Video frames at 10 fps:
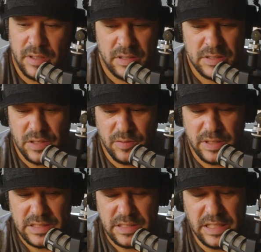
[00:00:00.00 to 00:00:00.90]
so
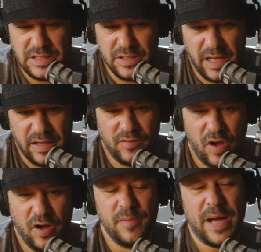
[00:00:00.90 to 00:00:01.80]
it's nice to like
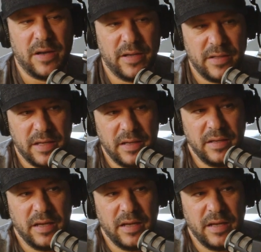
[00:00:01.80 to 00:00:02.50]
talk about it and